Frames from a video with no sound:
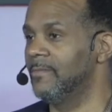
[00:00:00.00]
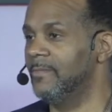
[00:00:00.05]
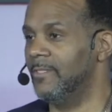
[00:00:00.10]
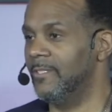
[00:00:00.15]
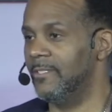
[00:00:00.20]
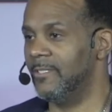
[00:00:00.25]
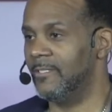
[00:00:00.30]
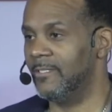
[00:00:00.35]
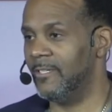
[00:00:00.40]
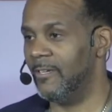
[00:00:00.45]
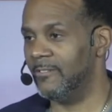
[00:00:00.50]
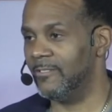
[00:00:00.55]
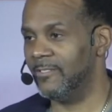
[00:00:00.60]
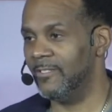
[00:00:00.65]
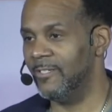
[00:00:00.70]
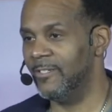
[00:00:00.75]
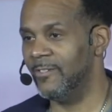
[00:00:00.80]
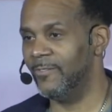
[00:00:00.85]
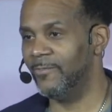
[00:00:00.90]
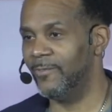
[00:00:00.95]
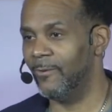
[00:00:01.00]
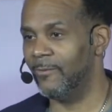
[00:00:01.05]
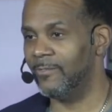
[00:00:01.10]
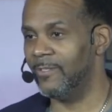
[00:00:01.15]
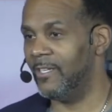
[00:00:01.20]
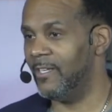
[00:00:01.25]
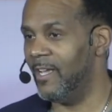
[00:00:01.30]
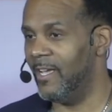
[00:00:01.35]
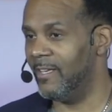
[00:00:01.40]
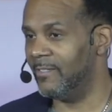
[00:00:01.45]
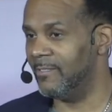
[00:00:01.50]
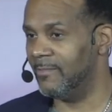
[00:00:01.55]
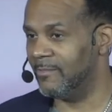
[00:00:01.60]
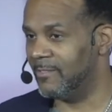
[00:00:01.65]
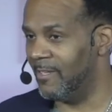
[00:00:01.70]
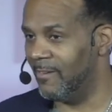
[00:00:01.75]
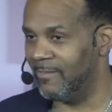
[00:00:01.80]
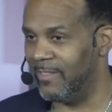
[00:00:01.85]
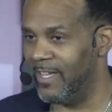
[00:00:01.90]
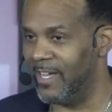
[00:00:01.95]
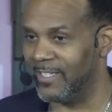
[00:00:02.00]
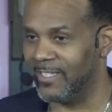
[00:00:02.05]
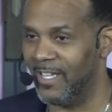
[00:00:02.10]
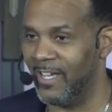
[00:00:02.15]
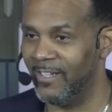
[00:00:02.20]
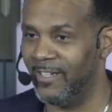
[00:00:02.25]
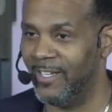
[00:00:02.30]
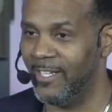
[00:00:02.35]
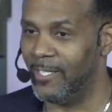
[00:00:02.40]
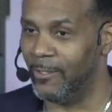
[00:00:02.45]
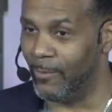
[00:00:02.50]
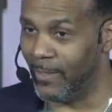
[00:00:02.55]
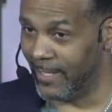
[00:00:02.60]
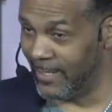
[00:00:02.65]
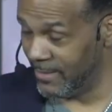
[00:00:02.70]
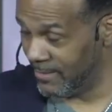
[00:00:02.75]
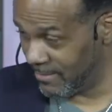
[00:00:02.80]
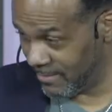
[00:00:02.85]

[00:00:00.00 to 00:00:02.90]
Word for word: Because y'all single folk need to have some stuff locked down anyway.